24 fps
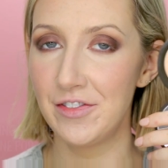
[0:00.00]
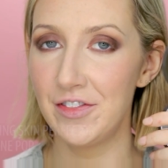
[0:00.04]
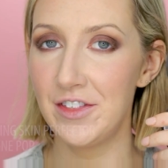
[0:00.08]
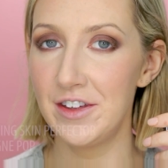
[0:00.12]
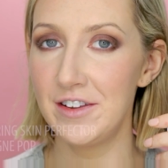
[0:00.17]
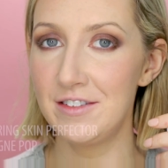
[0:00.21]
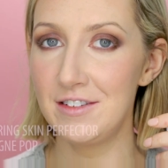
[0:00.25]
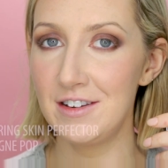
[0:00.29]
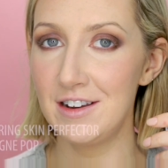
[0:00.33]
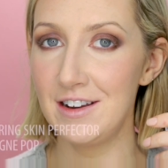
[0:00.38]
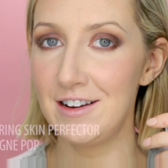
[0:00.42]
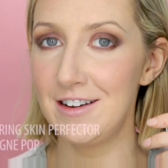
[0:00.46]

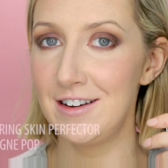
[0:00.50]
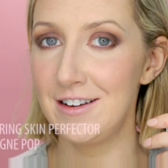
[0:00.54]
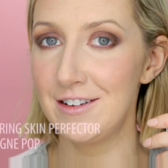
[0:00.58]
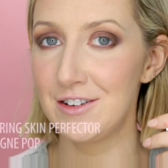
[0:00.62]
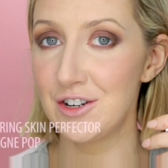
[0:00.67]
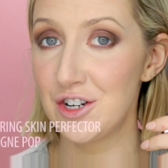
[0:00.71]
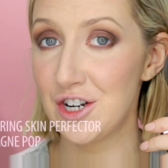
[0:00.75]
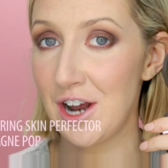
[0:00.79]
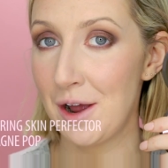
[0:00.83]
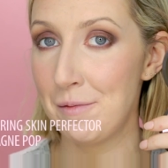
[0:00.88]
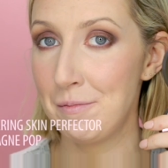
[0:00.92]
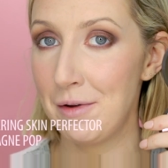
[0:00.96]
This is
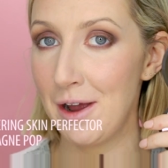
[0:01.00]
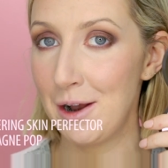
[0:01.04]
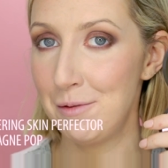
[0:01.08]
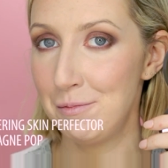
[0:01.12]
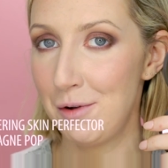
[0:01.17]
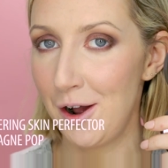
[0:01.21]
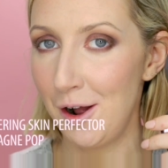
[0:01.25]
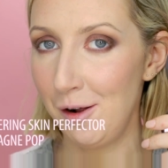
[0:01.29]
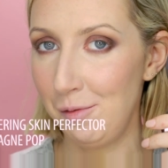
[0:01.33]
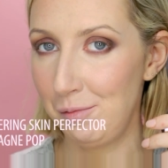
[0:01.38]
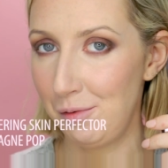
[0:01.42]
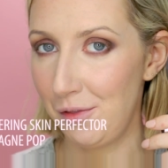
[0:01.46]
Champagne
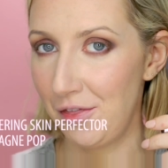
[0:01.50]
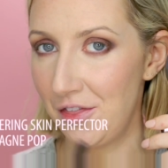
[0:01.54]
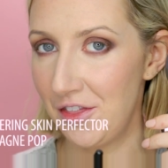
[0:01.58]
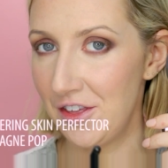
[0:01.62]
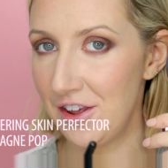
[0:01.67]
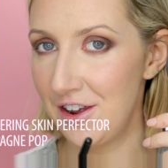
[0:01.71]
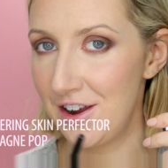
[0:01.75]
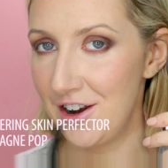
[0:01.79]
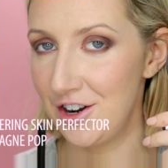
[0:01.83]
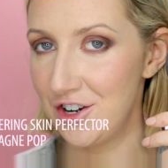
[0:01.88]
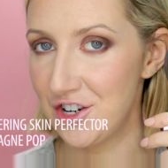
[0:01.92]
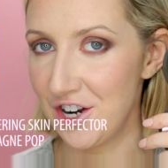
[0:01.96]
Pop,
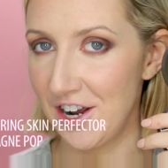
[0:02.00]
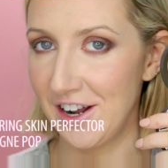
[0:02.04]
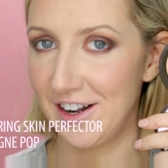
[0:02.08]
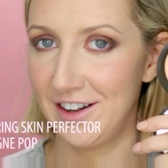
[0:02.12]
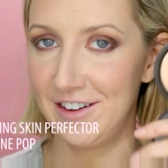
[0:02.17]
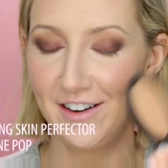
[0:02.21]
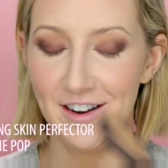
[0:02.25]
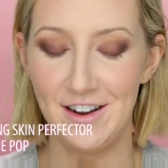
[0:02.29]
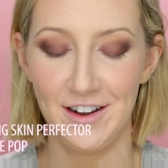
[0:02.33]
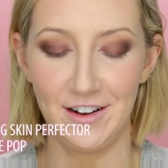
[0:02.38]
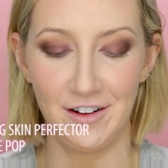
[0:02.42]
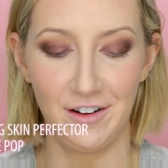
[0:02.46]
the
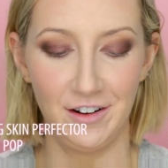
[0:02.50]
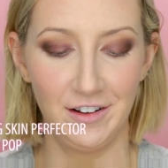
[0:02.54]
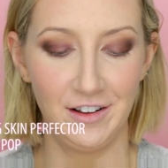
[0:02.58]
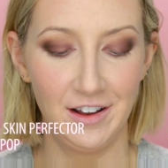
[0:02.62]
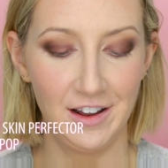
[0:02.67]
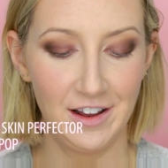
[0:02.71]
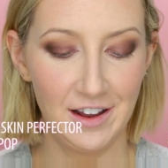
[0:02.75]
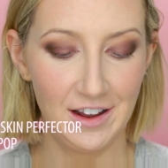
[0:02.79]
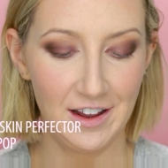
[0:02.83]
Jaclyn Hill